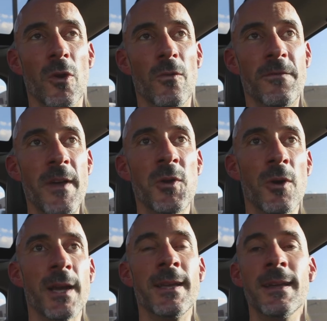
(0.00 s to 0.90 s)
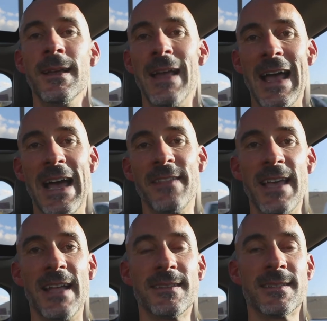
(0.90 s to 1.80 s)
through February, had
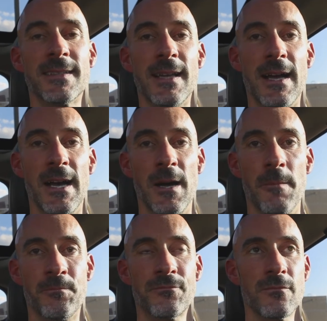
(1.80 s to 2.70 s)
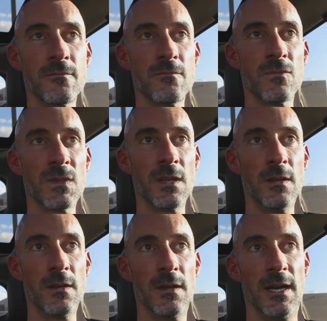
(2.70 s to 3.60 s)
that, um,
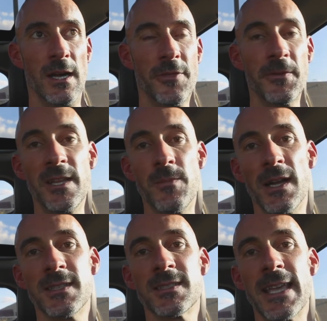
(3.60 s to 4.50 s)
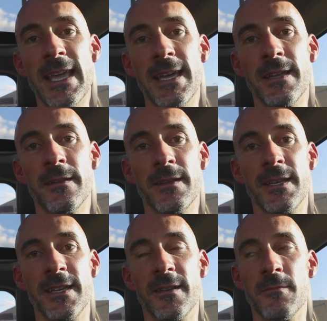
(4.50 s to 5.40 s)
uh, 3D body scan
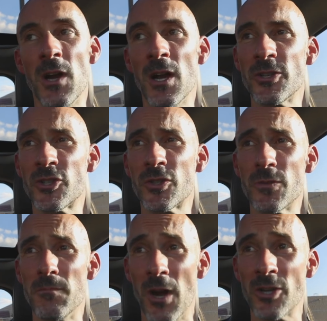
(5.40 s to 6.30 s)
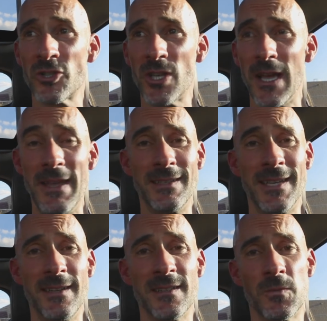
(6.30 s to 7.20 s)
in March. March I
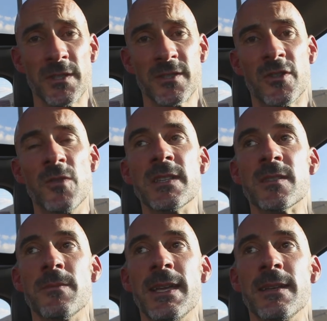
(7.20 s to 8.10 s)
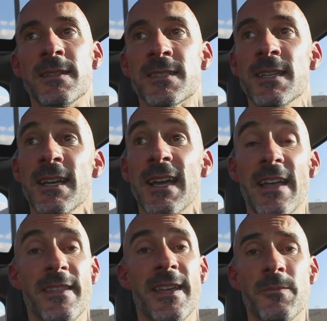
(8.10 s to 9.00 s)
maintained as well, so two months of maintenance,
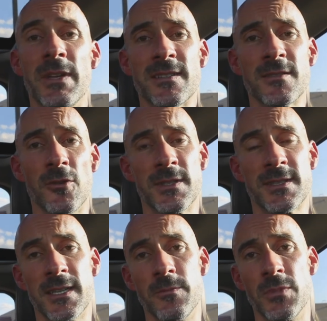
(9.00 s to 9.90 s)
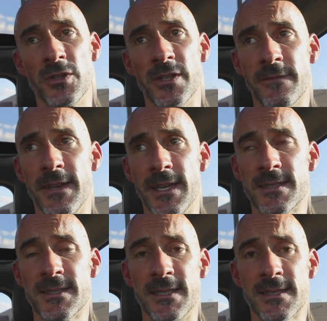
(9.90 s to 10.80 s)
and then been a slow and steady building phase
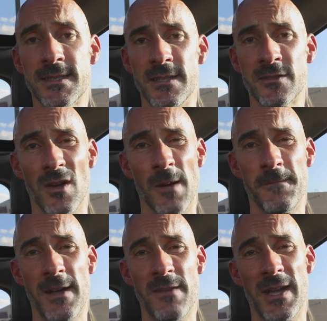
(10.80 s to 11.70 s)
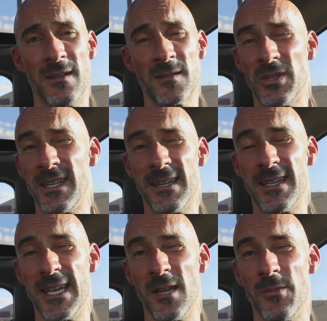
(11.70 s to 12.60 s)
since then. So up five pounds, planning on
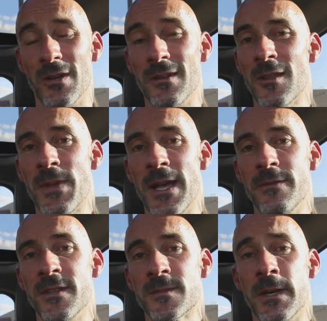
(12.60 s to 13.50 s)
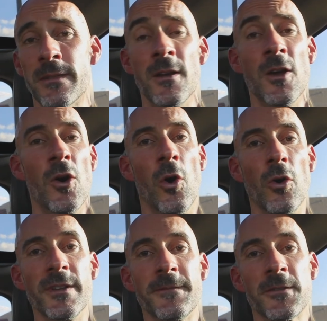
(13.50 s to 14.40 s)
gaining about another pound this month,
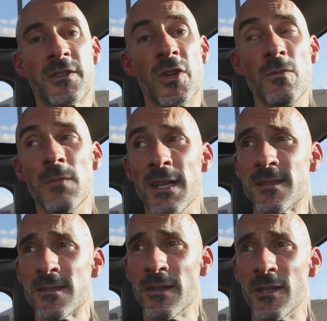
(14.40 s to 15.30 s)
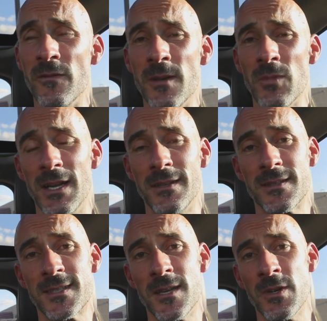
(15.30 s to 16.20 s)
hold it for two months during November and
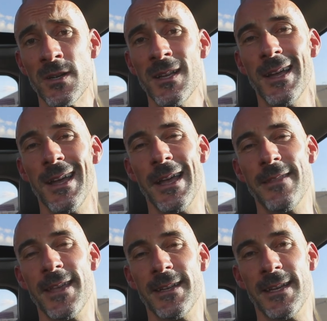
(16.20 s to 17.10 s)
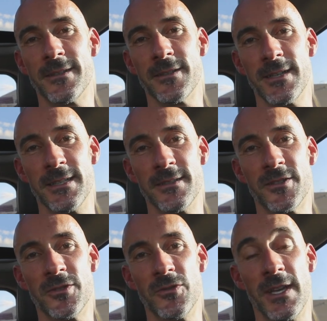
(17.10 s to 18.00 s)
December, and then enter
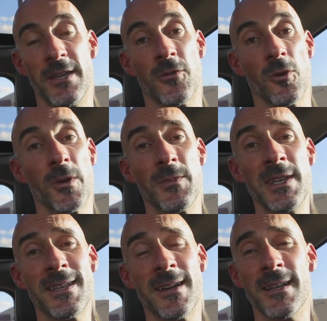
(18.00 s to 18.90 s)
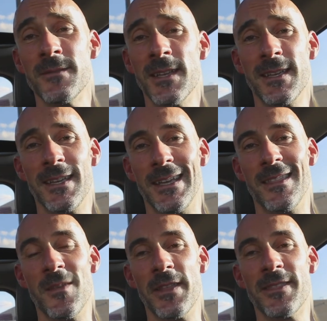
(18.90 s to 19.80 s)
into a four week mini cut
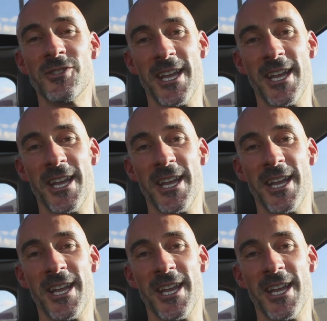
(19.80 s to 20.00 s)
in the month of